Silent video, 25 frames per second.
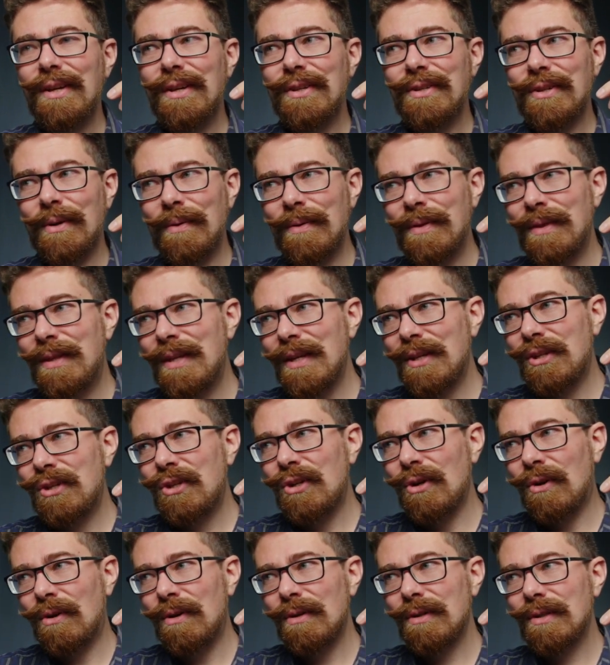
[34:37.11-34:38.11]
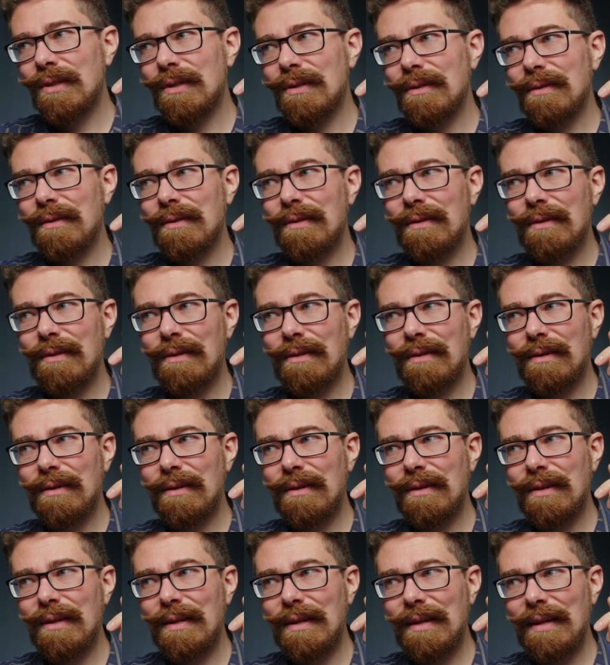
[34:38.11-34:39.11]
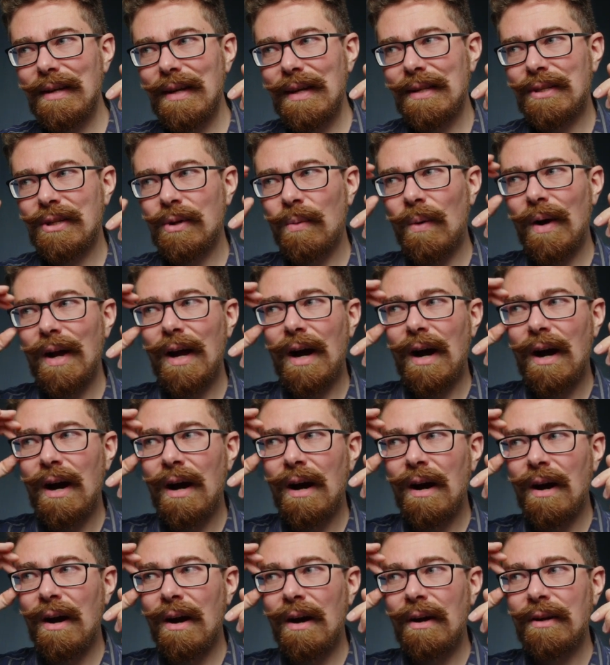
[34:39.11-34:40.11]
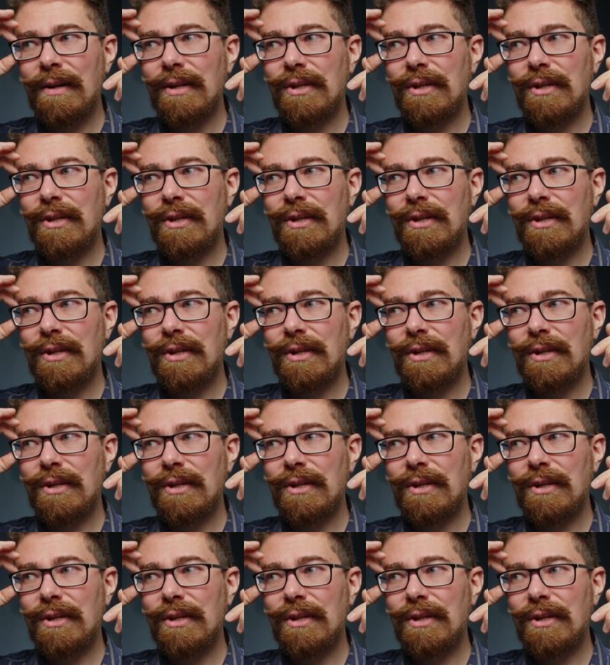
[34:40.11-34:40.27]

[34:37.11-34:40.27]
So in this shot, it's quite a hard